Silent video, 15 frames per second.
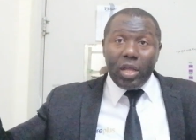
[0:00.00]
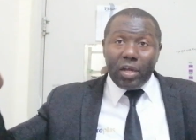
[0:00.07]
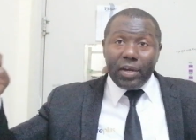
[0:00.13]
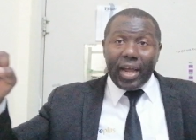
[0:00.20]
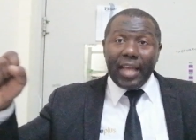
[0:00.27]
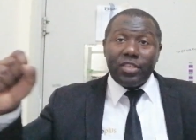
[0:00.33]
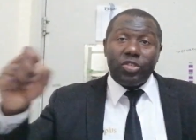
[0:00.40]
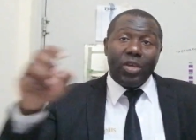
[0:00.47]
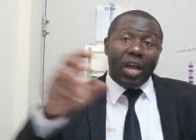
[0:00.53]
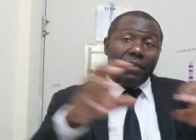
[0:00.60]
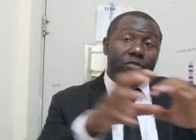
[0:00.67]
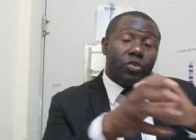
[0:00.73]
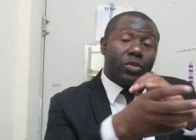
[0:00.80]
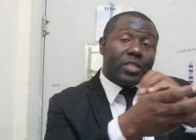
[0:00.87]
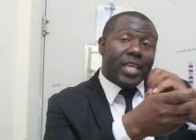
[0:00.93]
right, you
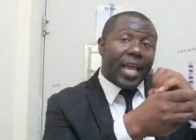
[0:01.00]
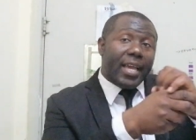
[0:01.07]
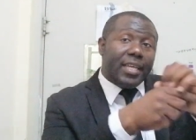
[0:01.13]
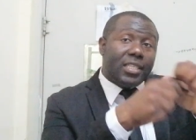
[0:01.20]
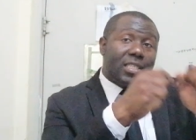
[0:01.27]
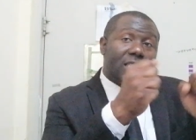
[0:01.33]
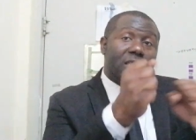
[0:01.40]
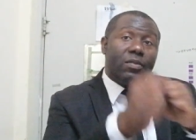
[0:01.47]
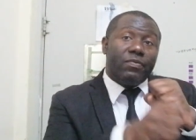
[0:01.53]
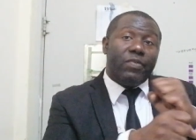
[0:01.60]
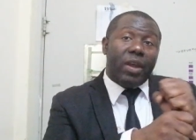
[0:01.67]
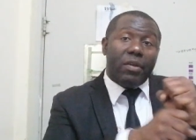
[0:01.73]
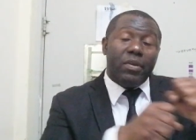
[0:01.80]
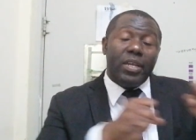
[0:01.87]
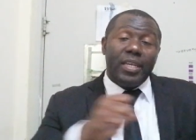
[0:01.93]
have to tie it
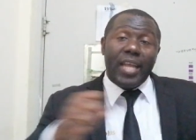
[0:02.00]
very